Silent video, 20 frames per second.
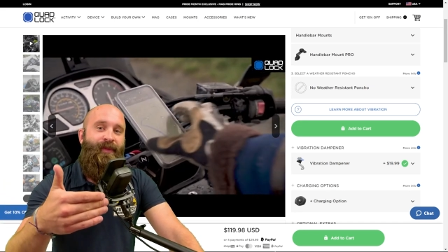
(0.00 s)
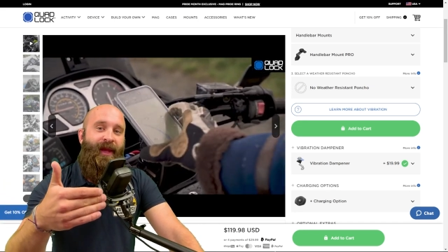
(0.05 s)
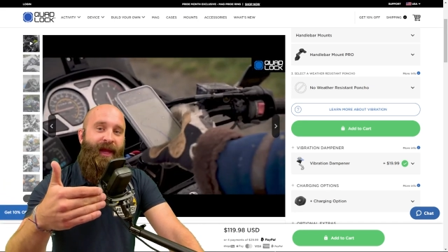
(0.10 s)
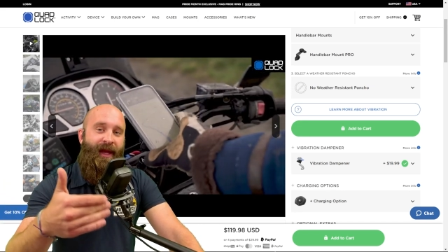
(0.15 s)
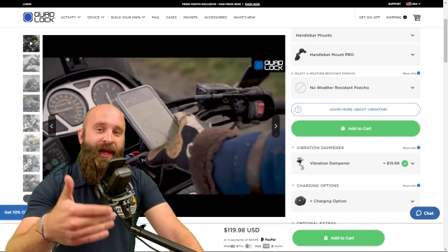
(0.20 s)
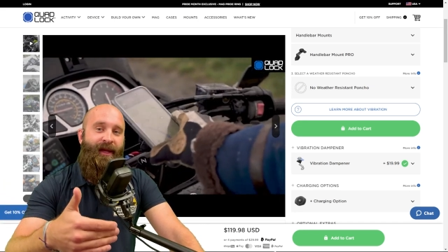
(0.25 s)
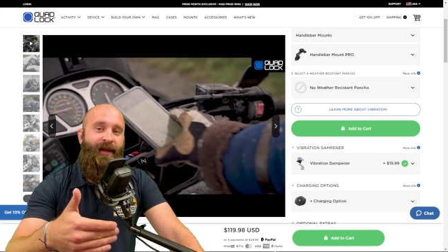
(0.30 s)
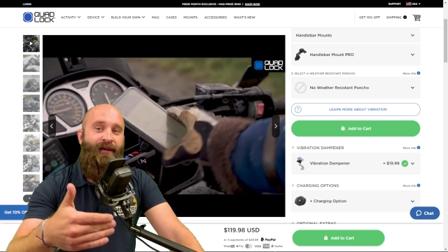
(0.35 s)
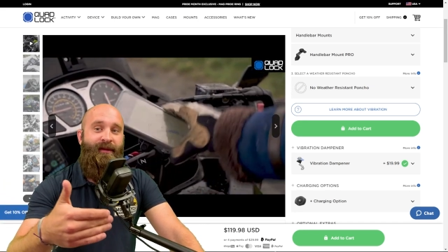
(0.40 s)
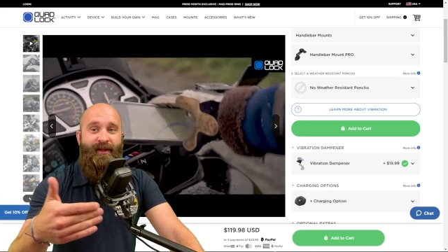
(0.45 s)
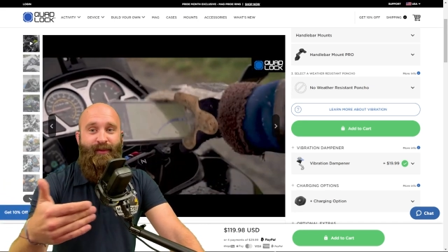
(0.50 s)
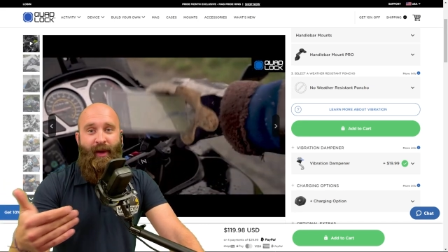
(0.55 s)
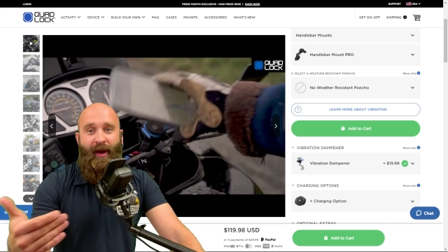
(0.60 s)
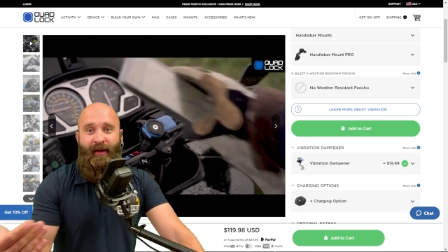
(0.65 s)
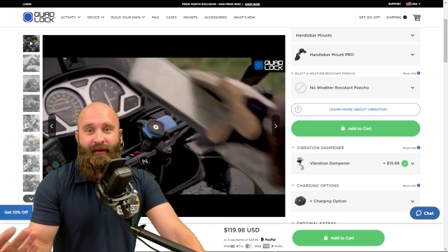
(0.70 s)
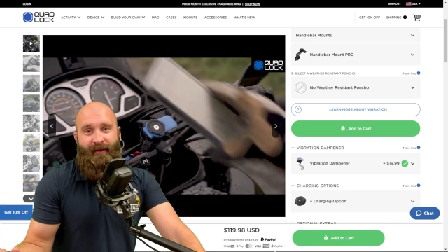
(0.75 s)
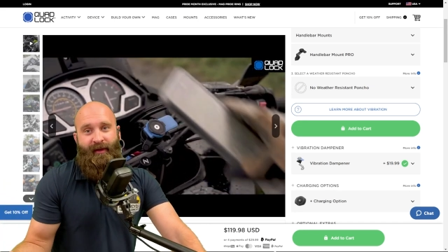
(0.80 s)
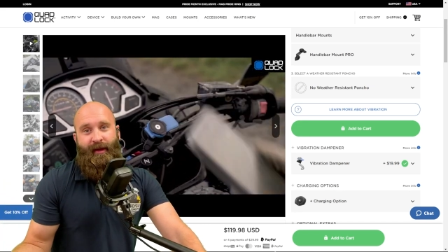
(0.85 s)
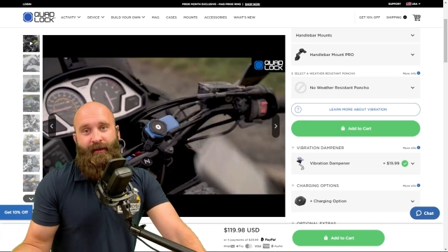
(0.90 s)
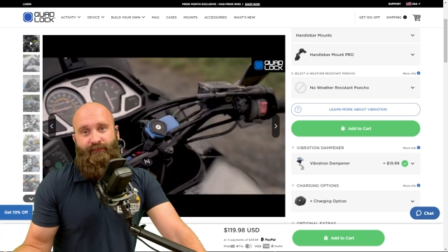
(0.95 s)
and
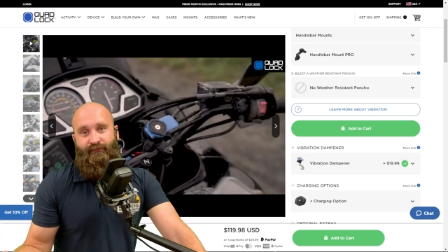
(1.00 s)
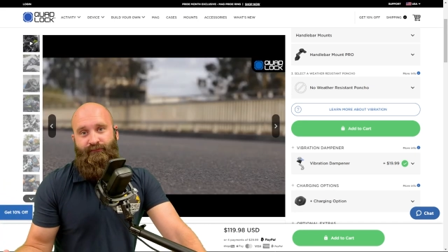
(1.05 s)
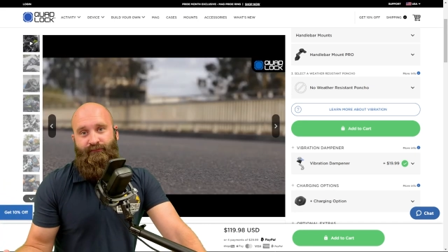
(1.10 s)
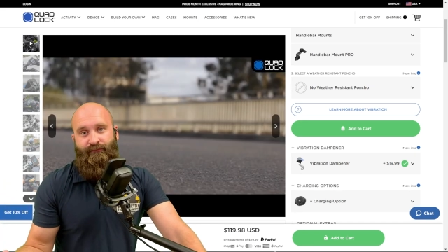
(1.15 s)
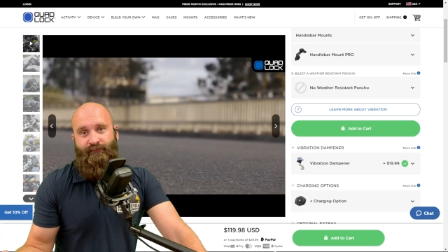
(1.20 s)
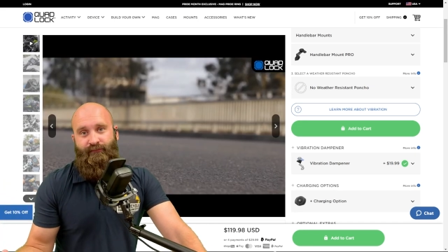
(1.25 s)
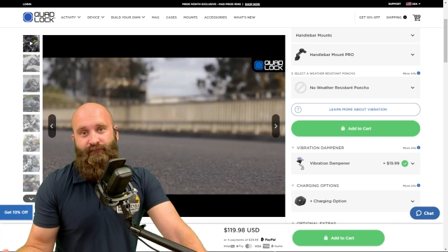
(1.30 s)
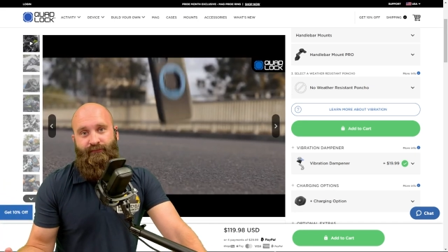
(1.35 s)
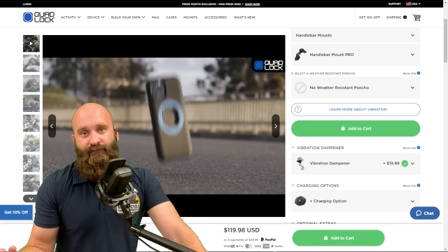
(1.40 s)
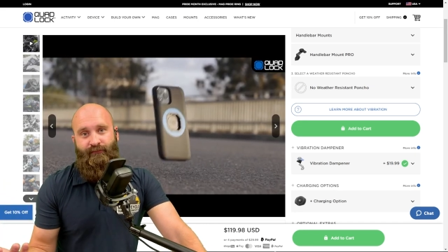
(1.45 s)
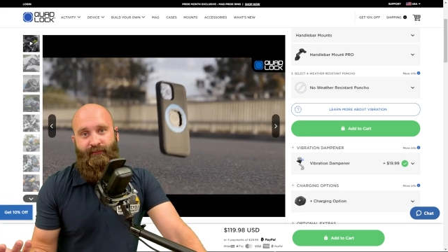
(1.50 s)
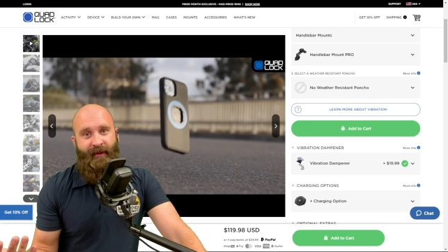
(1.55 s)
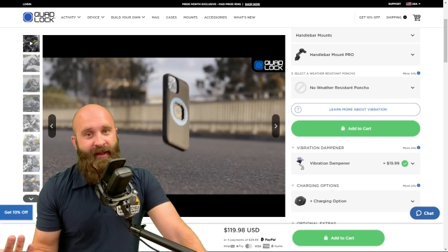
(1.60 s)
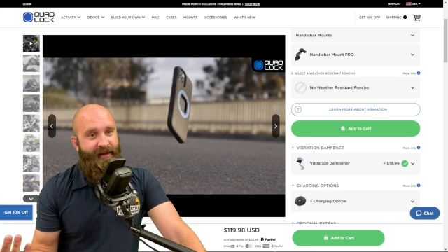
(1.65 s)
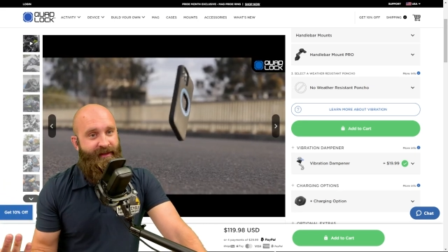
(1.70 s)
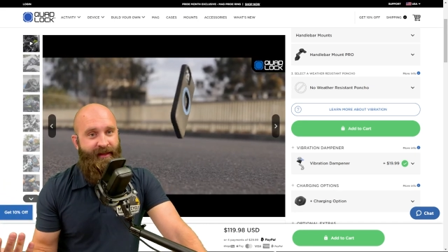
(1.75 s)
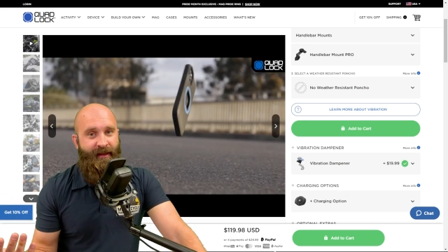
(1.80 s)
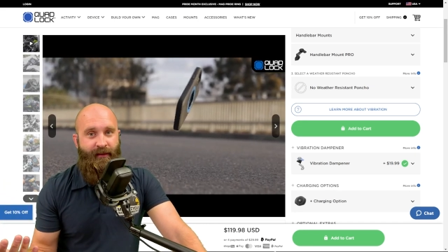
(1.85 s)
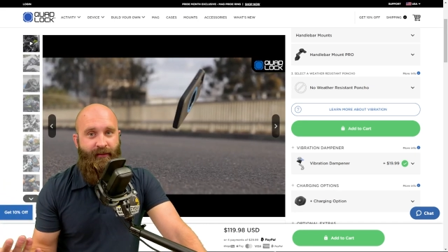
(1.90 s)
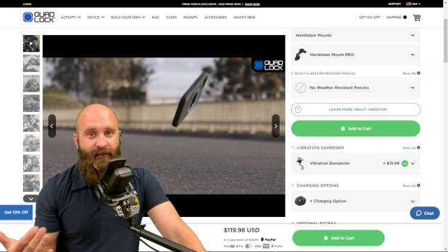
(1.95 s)
Spotify.
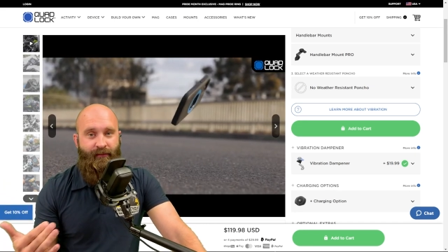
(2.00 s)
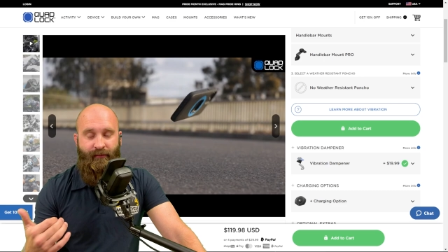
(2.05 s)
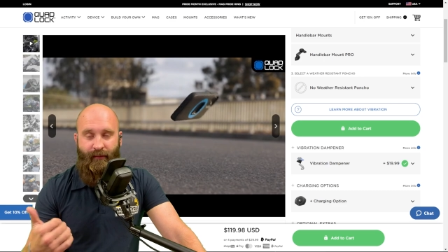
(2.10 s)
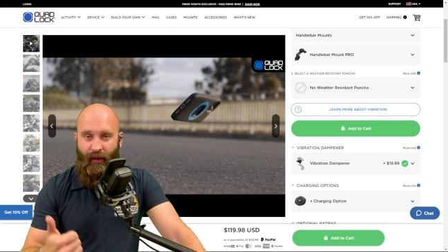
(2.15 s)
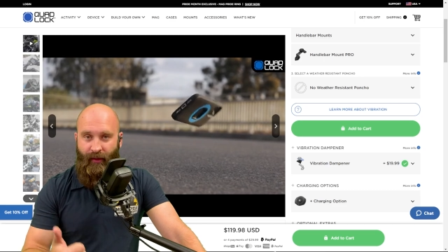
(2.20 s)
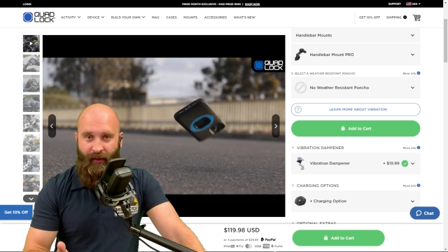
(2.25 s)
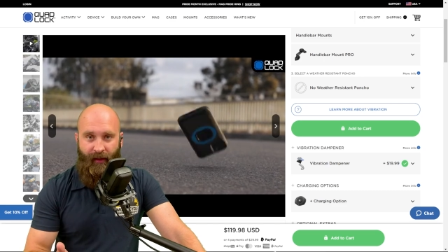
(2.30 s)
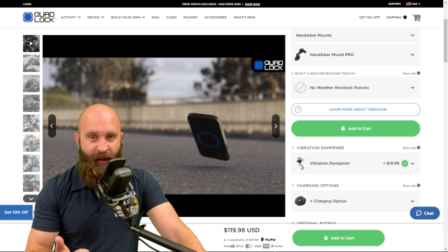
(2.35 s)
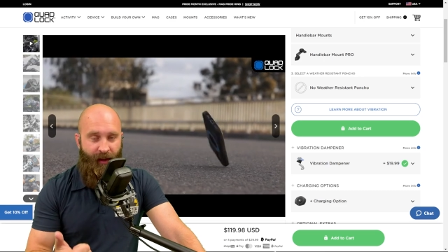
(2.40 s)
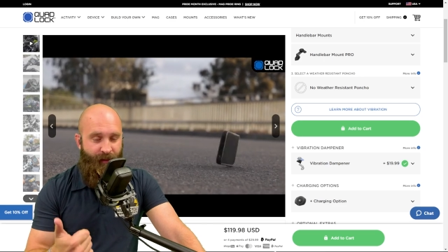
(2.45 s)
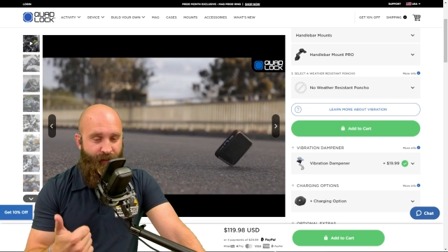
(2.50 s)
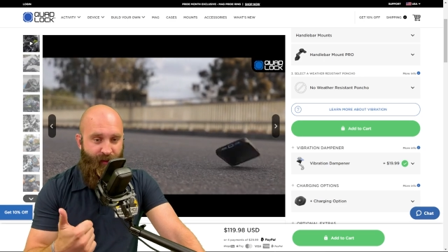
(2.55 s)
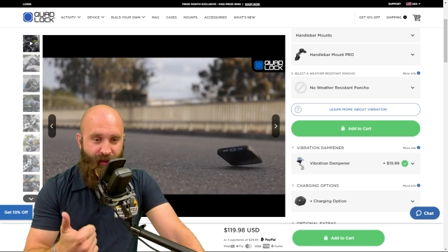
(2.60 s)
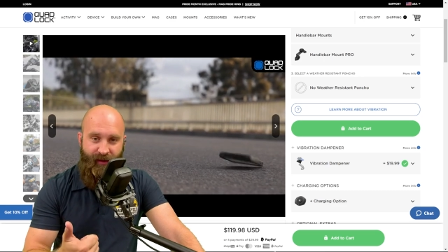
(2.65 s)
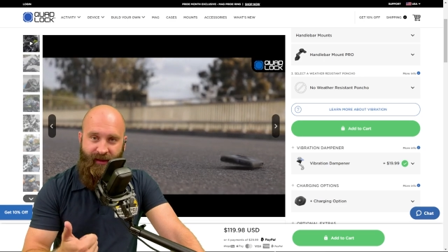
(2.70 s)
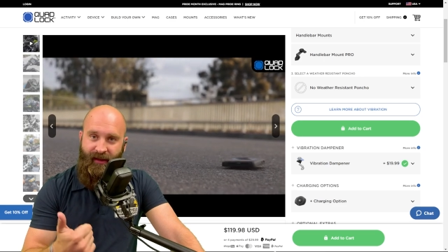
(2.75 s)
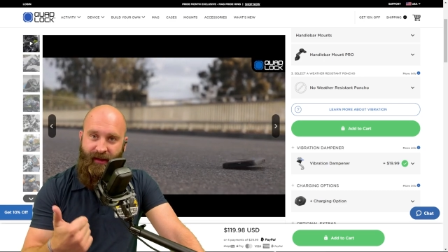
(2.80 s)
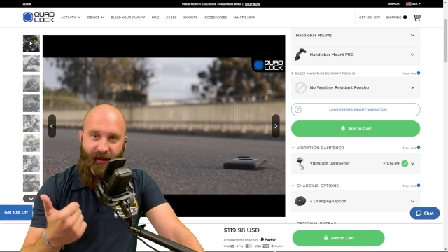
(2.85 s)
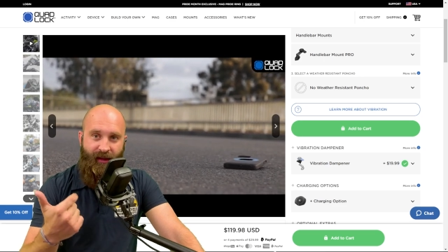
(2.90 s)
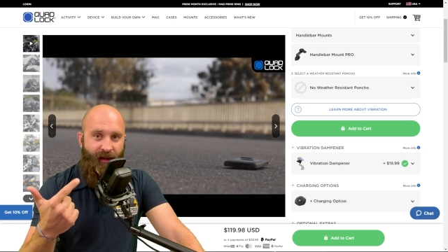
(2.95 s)
That's it. Mot uh,
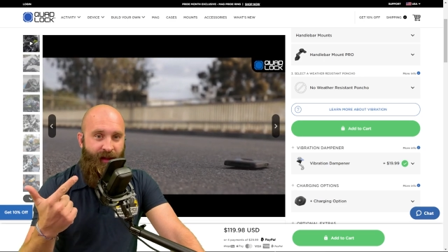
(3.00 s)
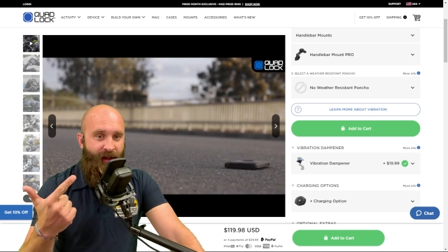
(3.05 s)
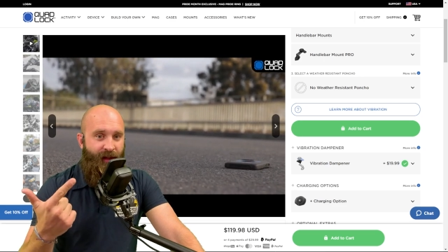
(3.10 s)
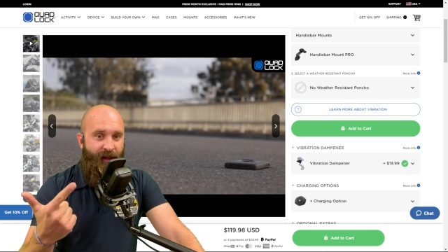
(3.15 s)
music